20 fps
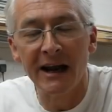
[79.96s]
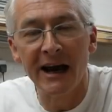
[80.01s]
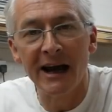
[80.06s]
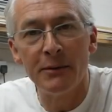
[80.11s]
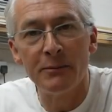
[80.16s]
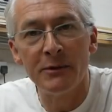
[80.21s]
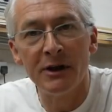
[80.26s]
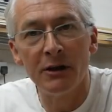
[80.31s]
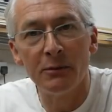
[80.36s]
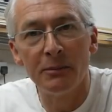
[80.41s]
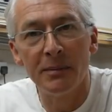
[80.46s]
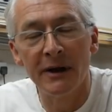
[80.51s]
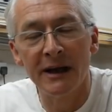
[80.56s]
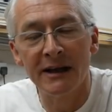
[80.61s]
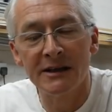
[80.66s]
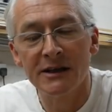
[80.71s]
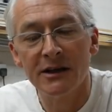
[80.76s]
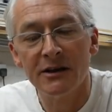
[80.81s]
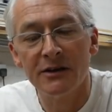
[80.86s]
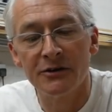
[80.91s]
an eight mil
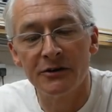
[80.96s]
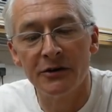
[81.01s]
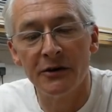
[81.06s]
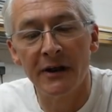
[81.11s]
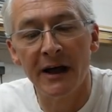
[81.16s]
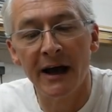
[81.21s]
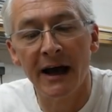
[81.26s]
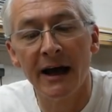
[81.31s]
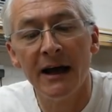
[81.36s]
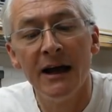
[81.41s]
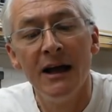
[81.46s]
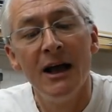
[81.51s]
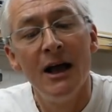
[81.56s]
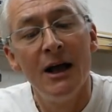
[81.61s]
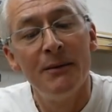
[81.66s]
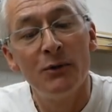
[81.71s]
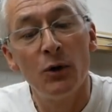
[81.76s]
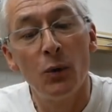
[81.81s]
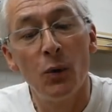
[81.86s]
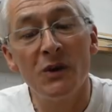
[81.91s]
bit through there.
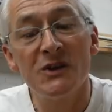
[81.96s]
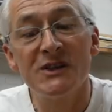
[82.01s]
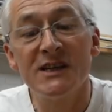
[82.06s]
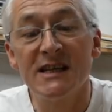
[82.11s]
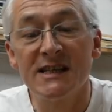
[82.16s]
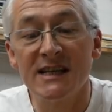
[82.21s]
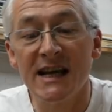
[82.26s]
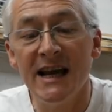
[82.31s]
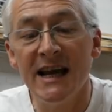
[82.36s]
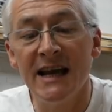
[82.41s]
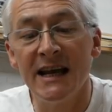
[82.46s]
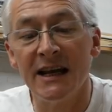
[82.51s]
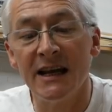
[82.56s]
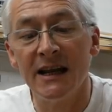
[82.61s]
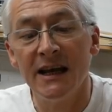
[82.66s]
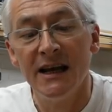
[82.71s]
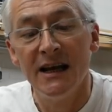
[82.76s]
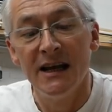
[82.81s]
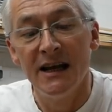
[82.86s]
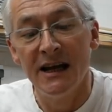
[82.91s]
But once it's
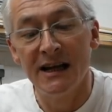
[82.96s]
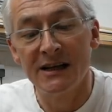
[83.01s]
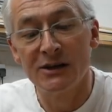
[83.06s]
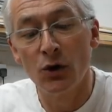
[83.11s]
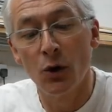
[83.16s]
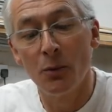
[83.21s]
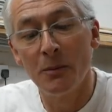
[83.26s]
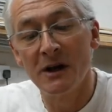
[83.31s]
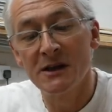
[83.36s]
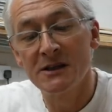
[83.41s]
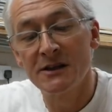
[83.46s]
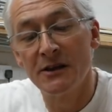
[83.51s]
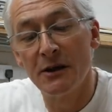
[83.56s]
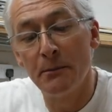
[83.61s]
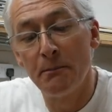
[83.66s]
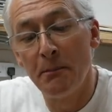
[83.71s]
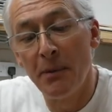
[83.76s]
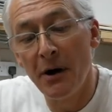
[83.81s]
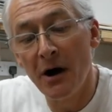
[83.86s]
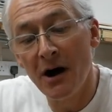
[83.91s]
in, it's almost
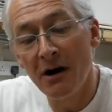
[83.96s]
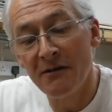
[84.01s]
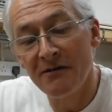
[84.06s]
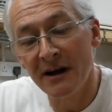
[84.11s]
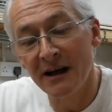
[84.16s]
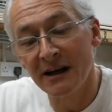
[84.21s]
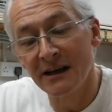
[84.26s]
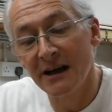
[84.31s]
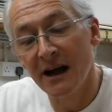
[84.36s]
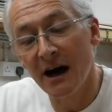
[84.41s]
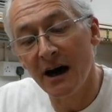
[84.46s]
the perfect